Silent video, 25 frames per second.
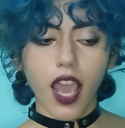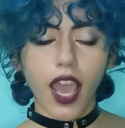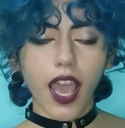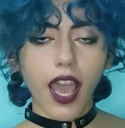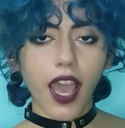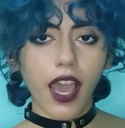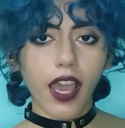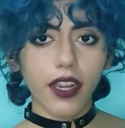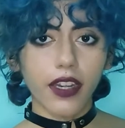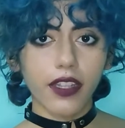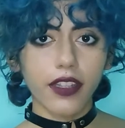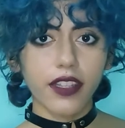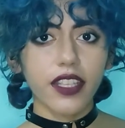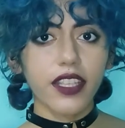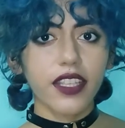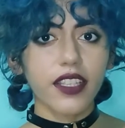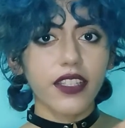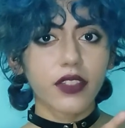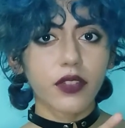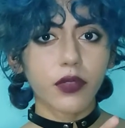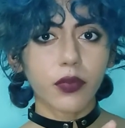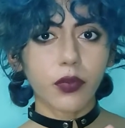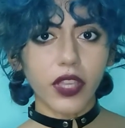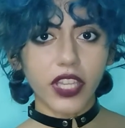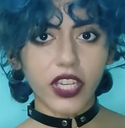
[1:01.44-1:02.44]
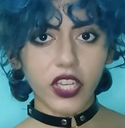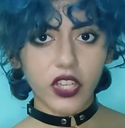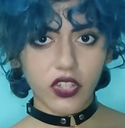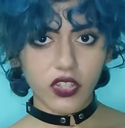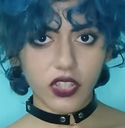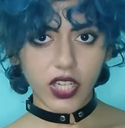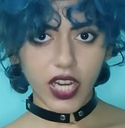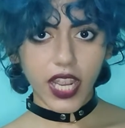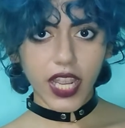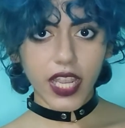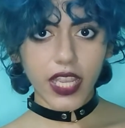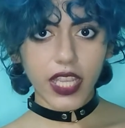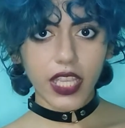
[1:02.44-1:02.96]
Arati is very
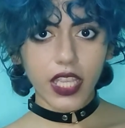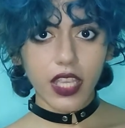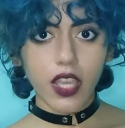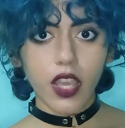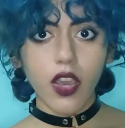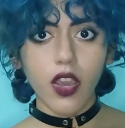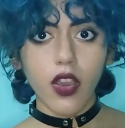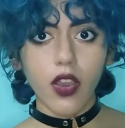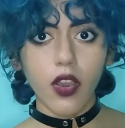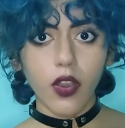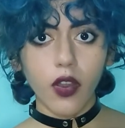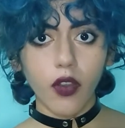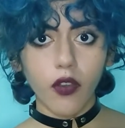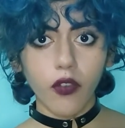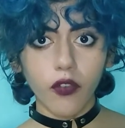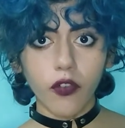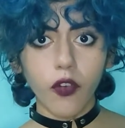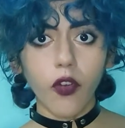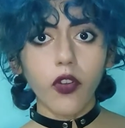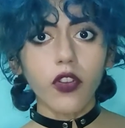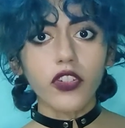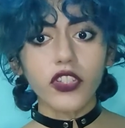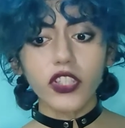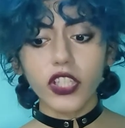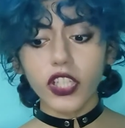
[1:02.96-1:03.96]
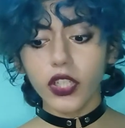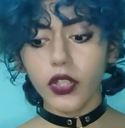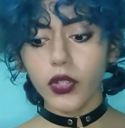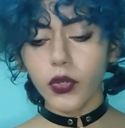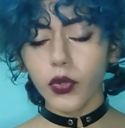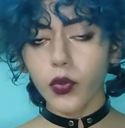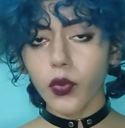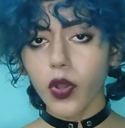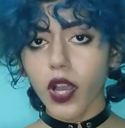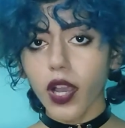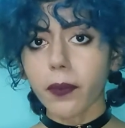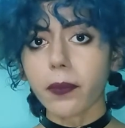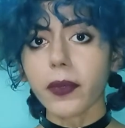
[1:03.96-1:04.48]
shy, for she
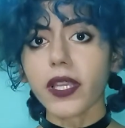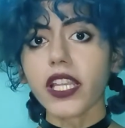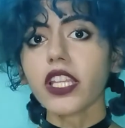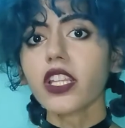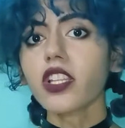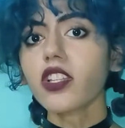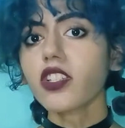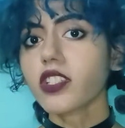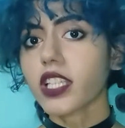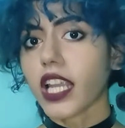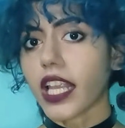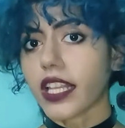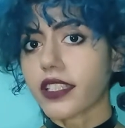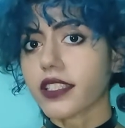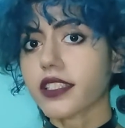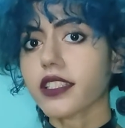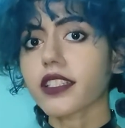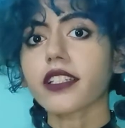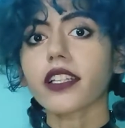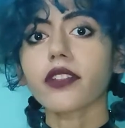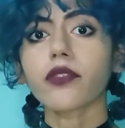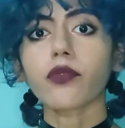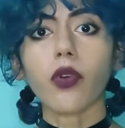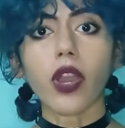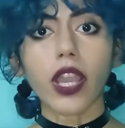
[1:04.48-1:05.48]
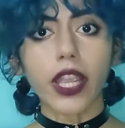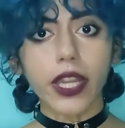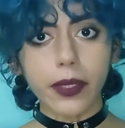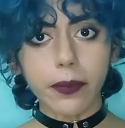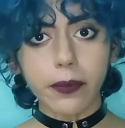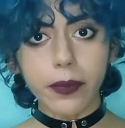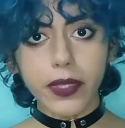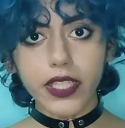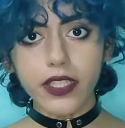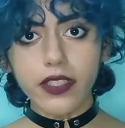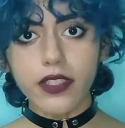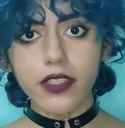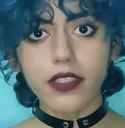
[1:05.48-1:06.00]
grew up in a sheltered
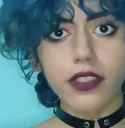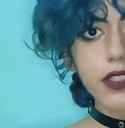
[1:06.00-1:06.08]
environment.